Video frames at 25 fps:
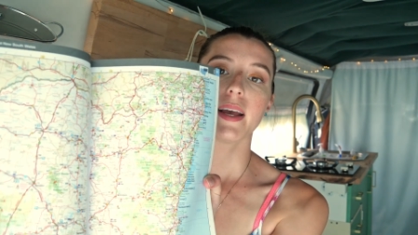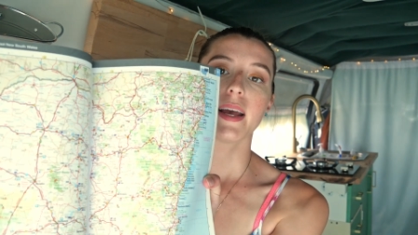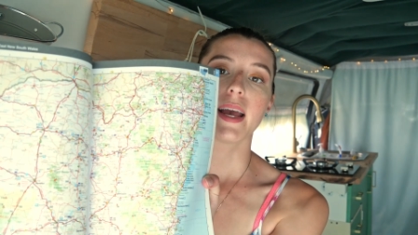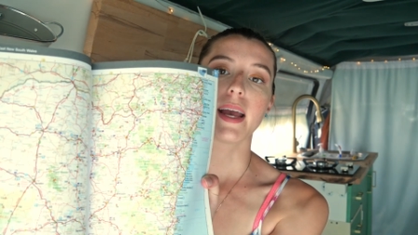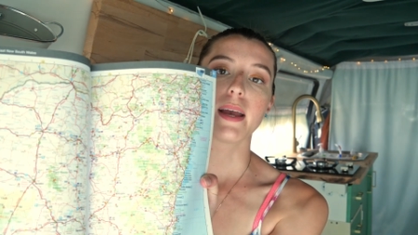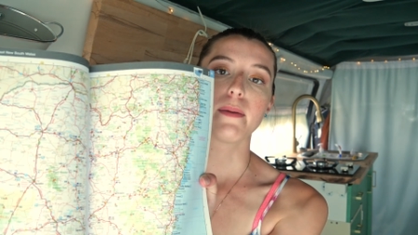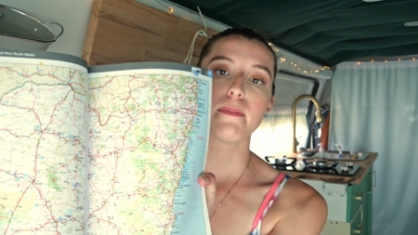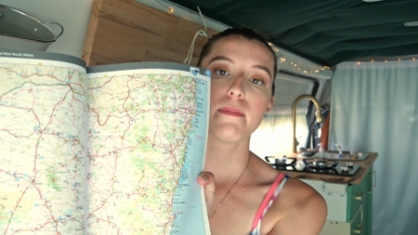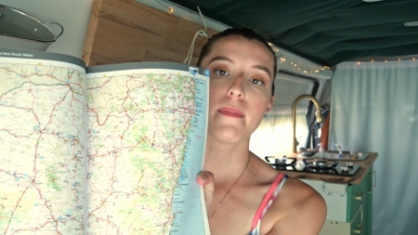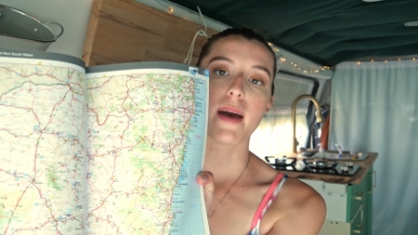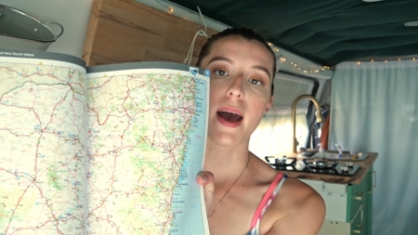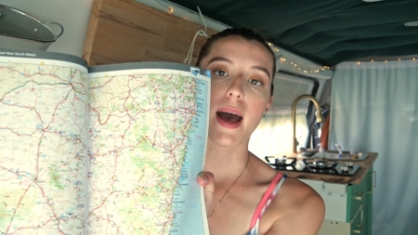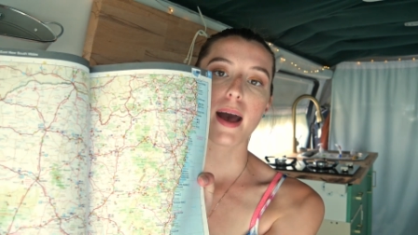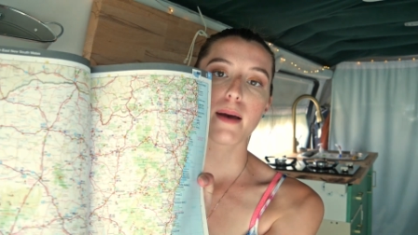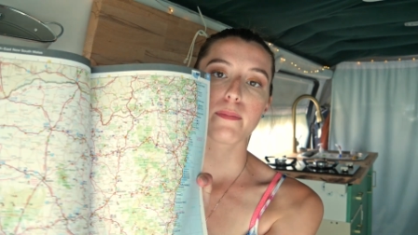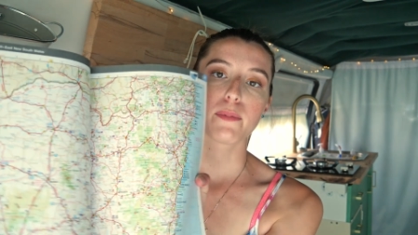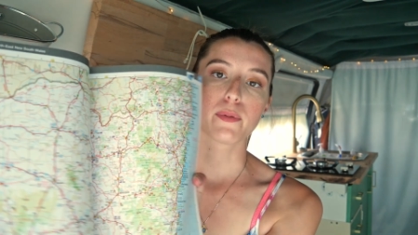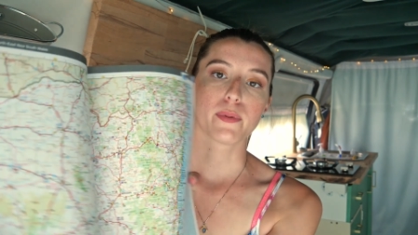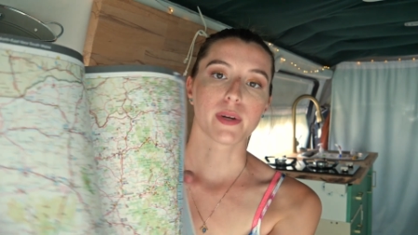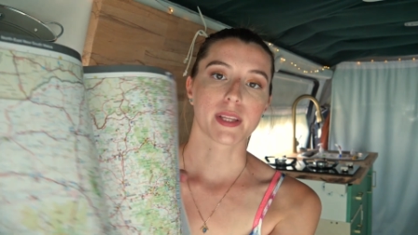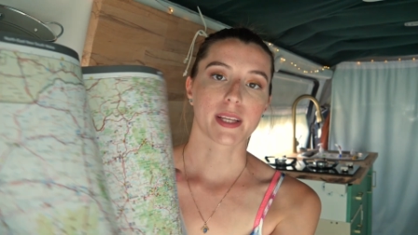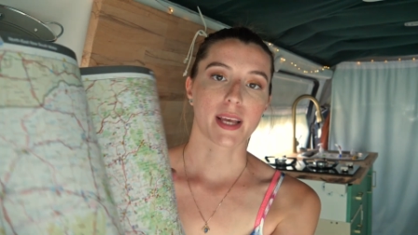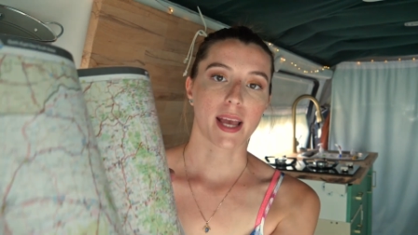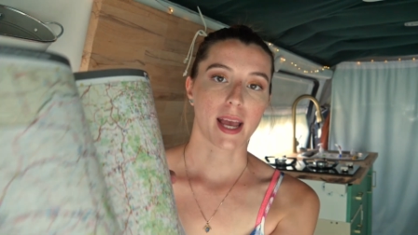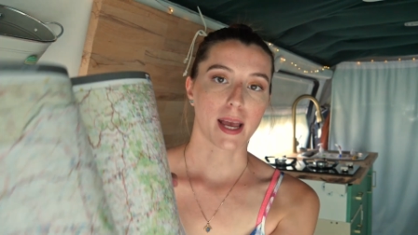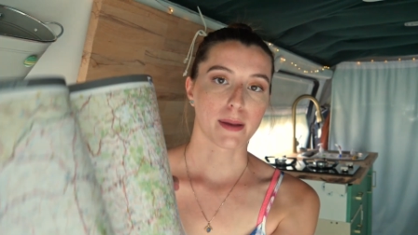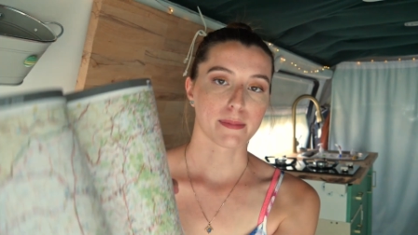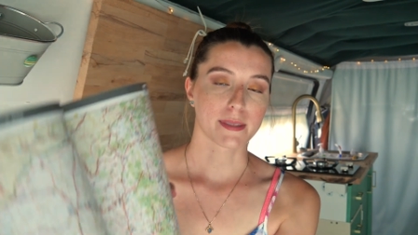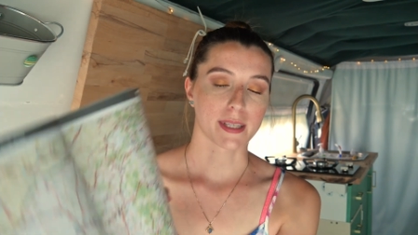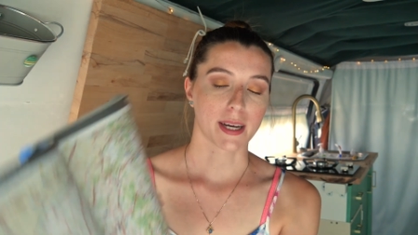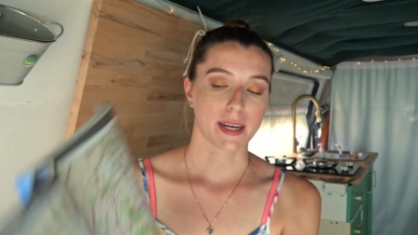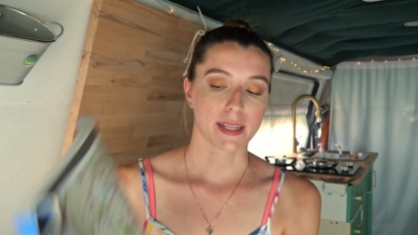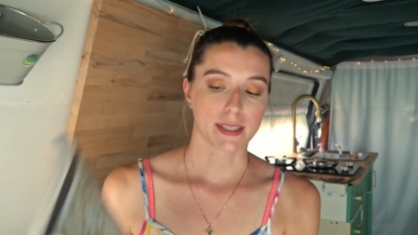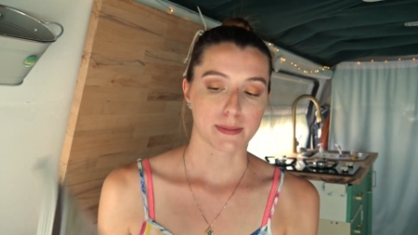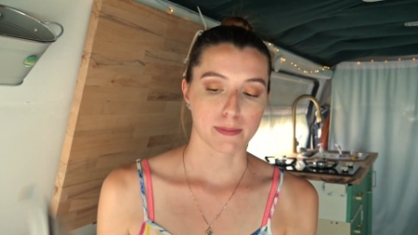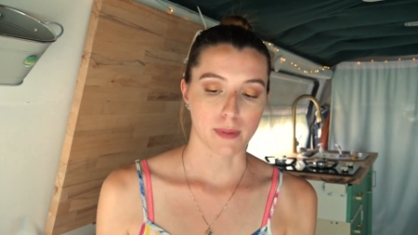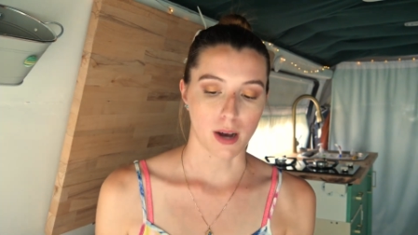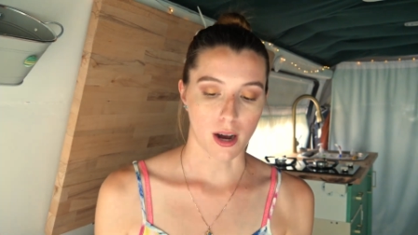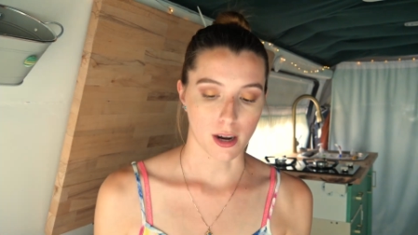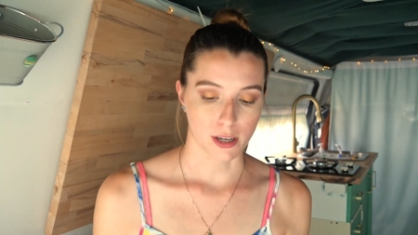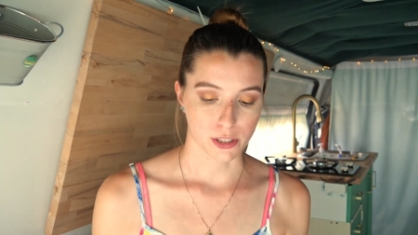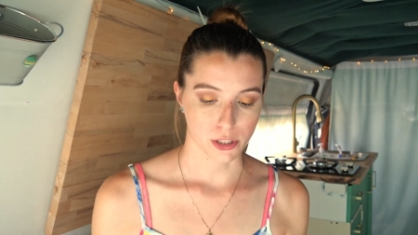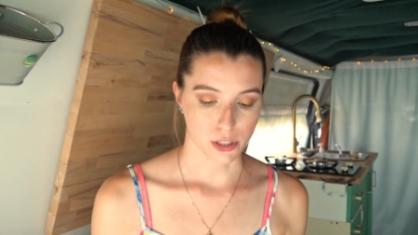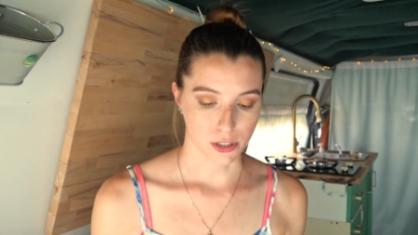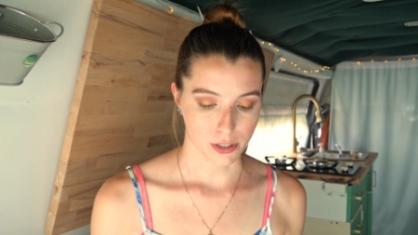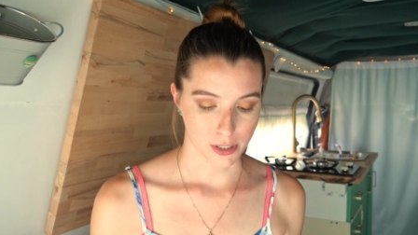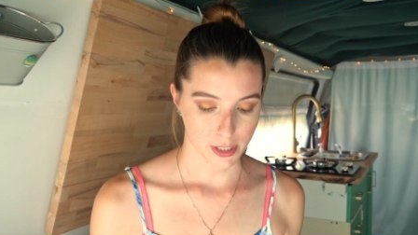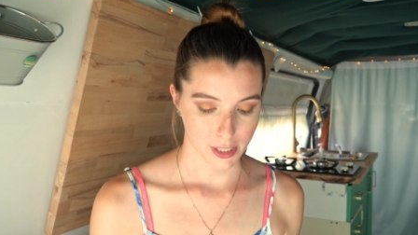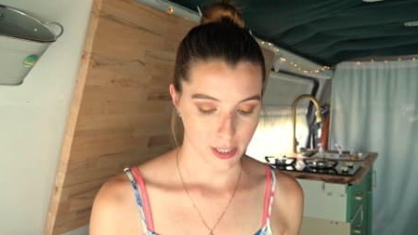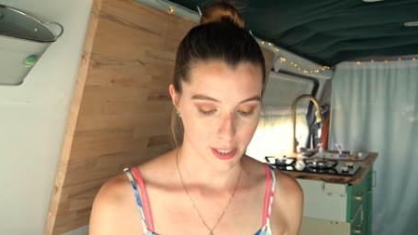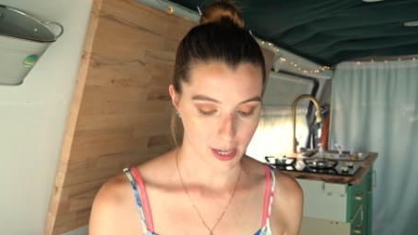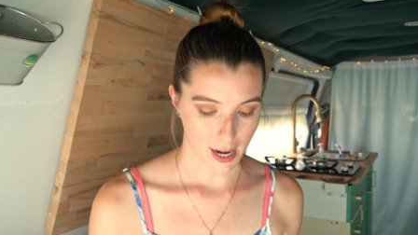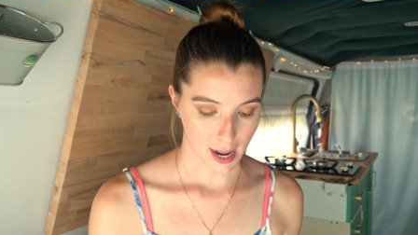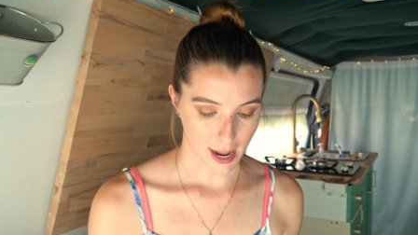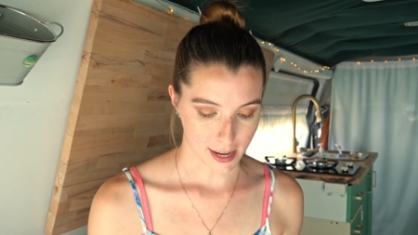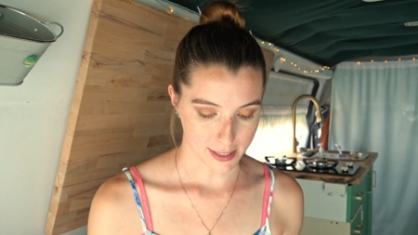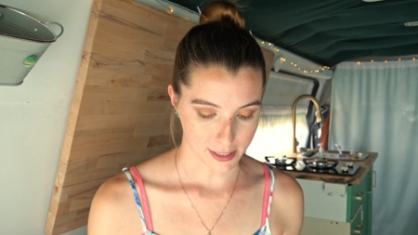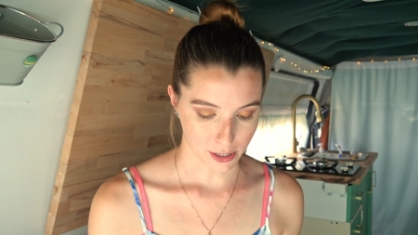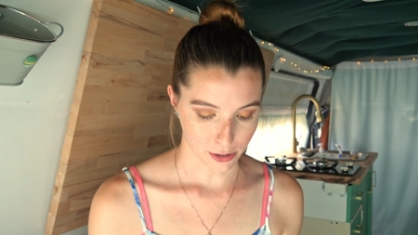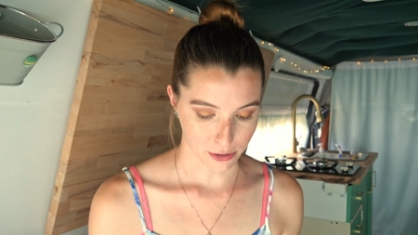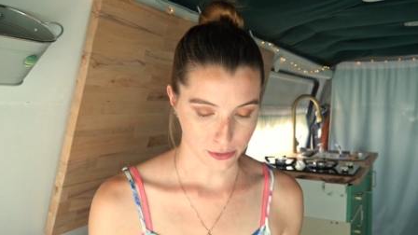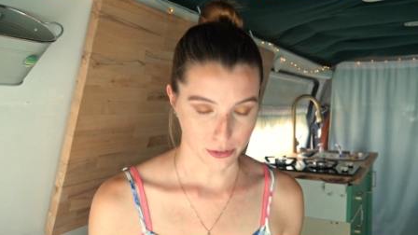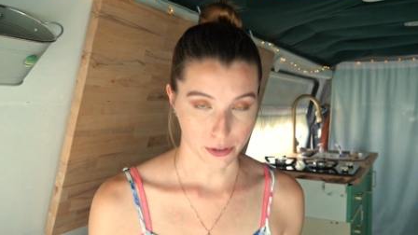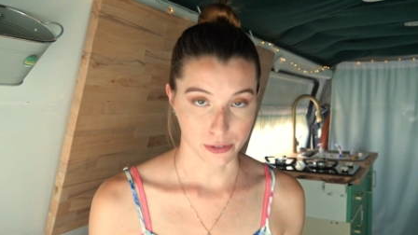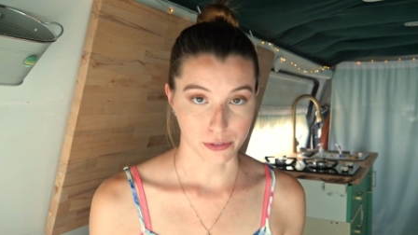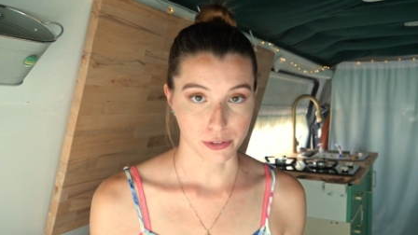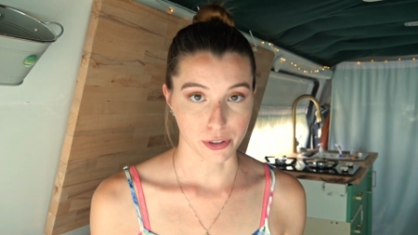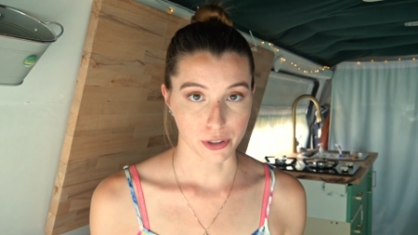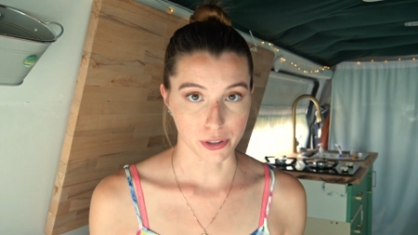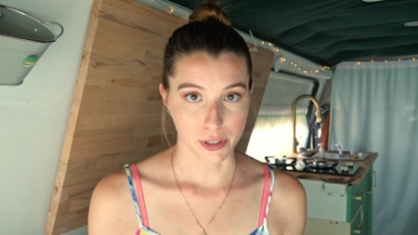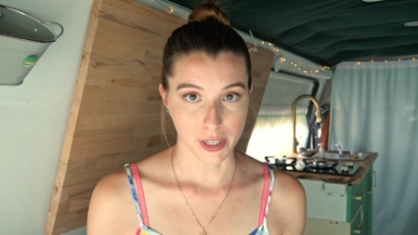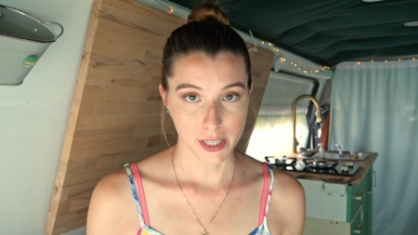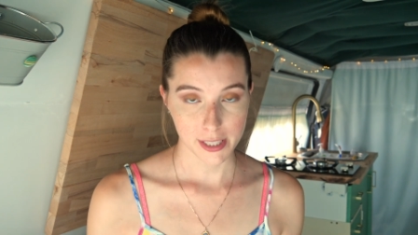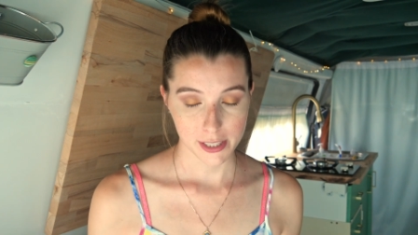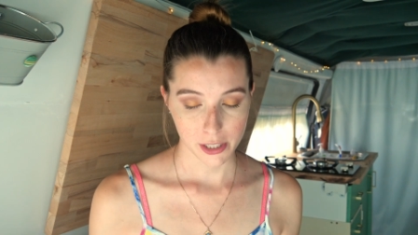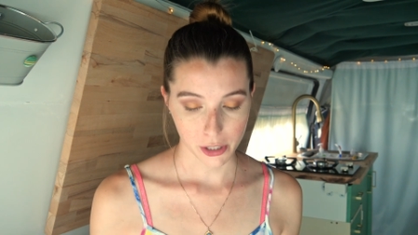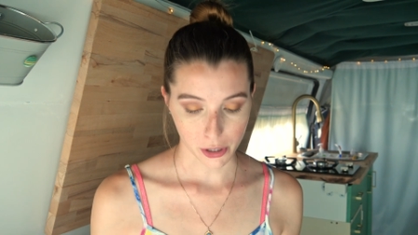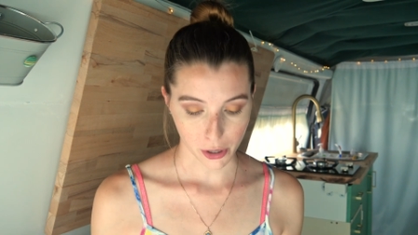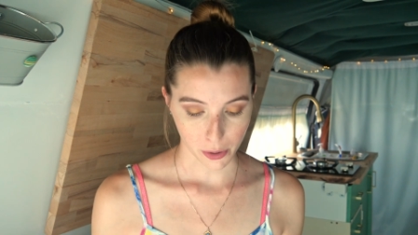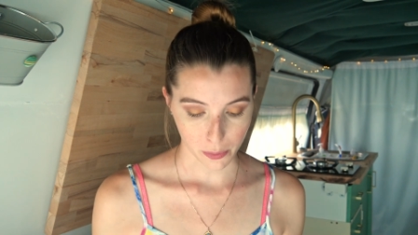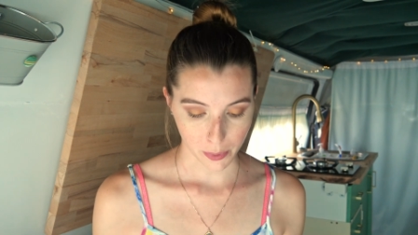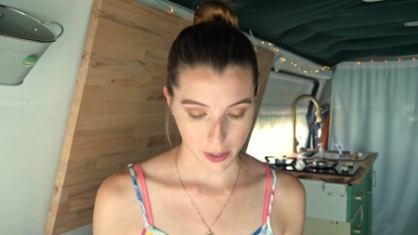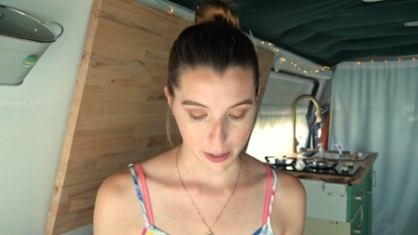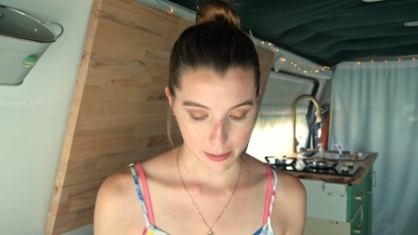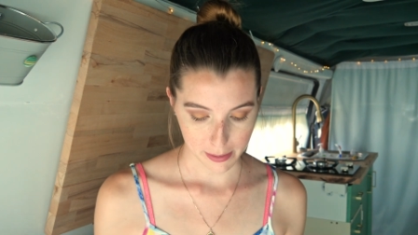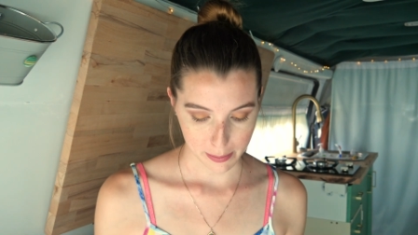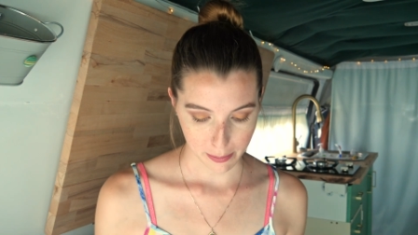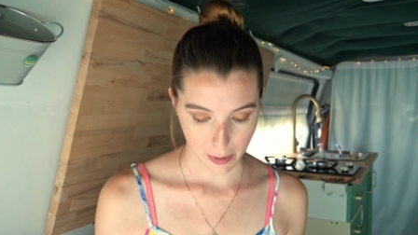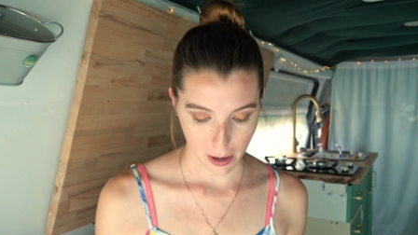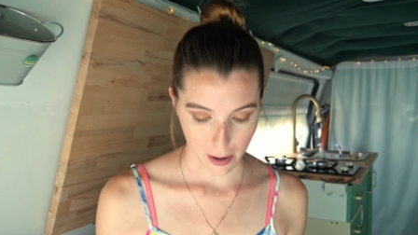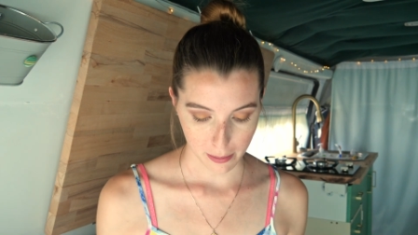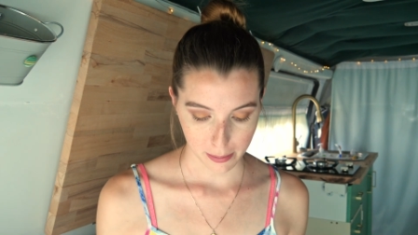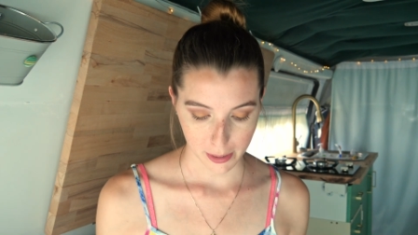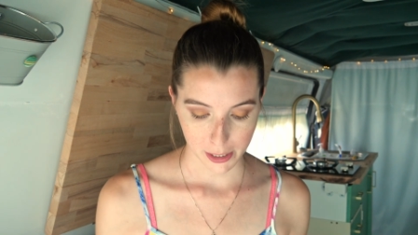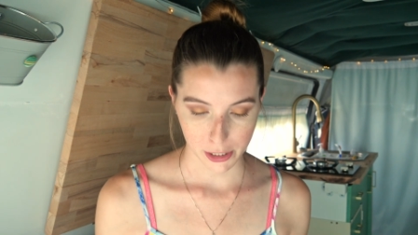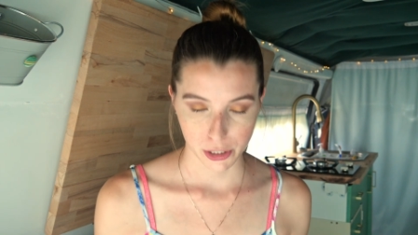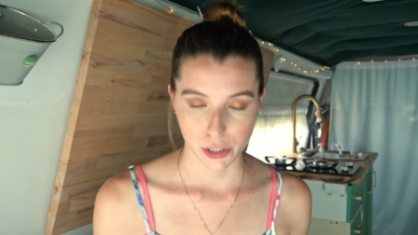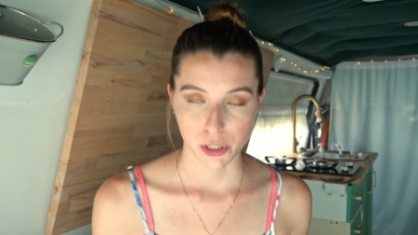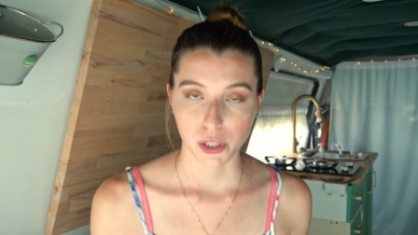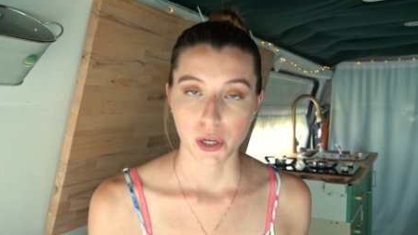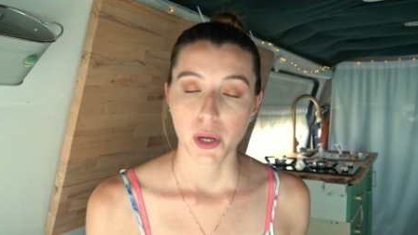a map with campsites marked on it as of a few years ago when it was published.